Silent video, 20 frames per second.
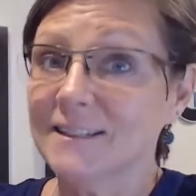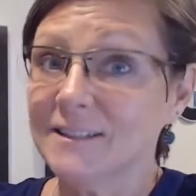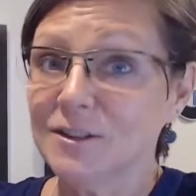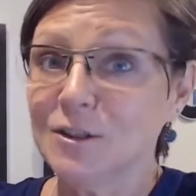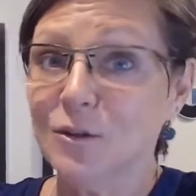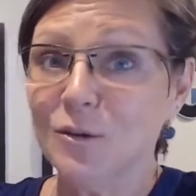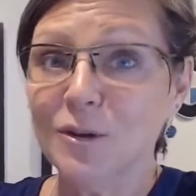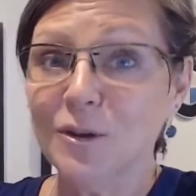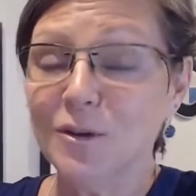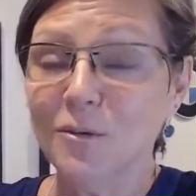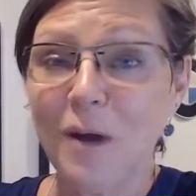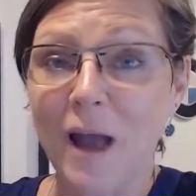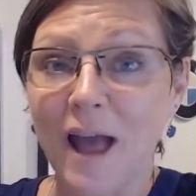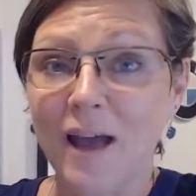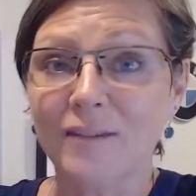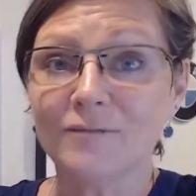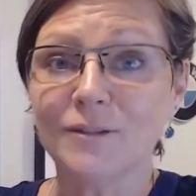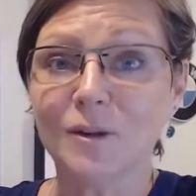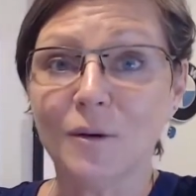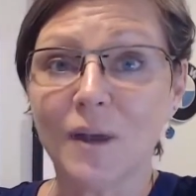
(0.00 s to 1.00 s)
Do you
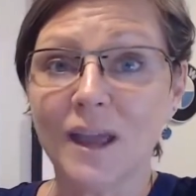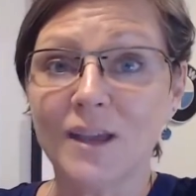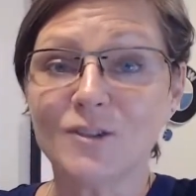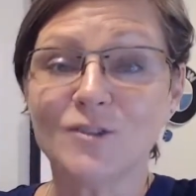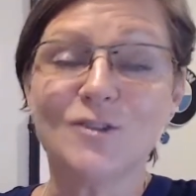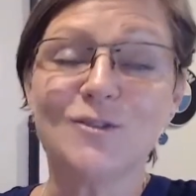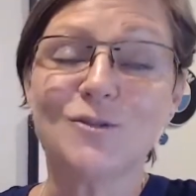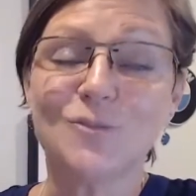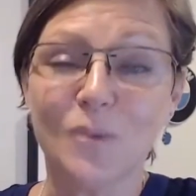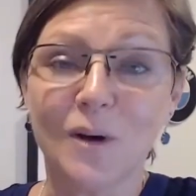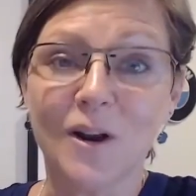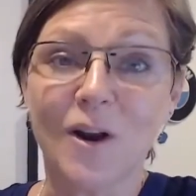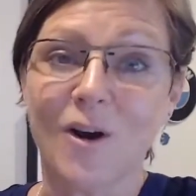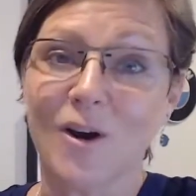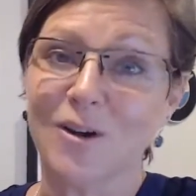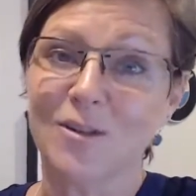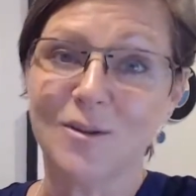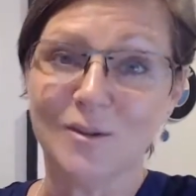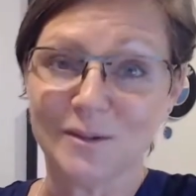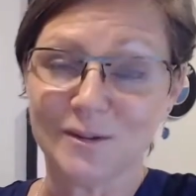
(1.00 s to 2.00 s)
have locations? What
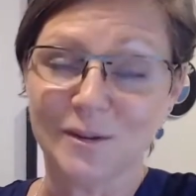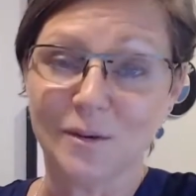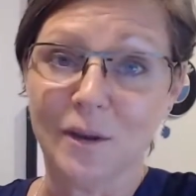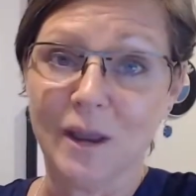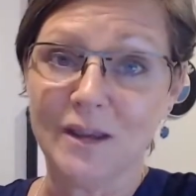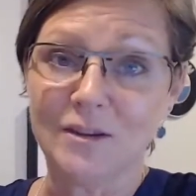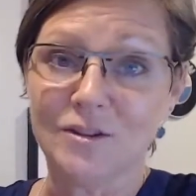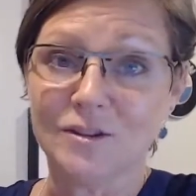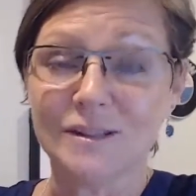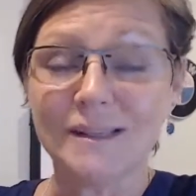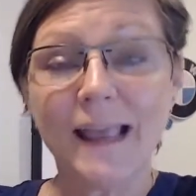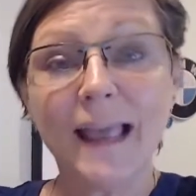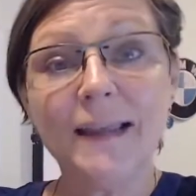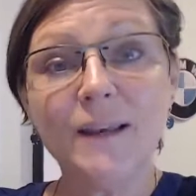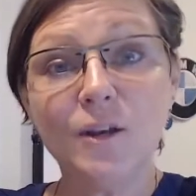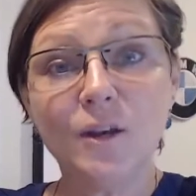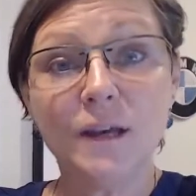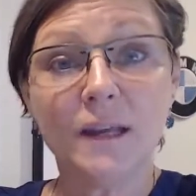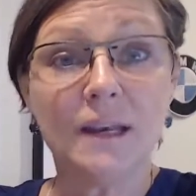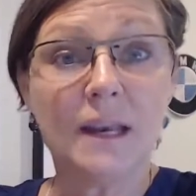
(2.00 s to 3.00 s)
are those locations?
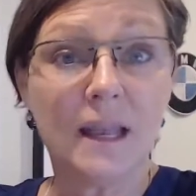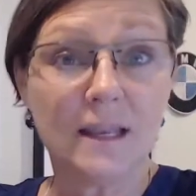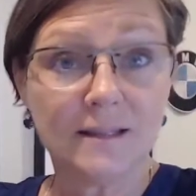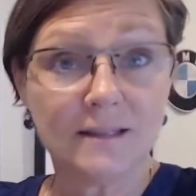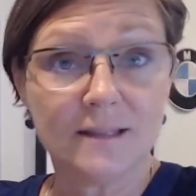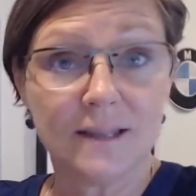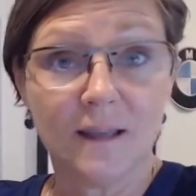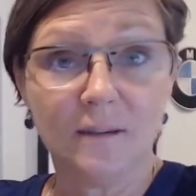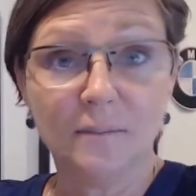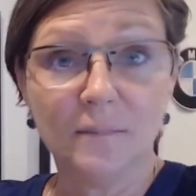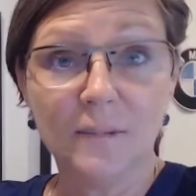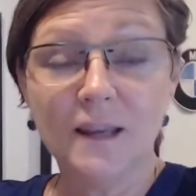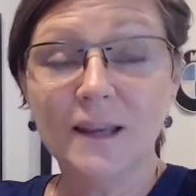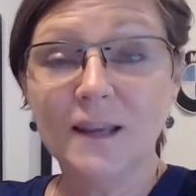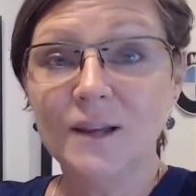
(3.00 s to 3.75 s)
And you can nest them.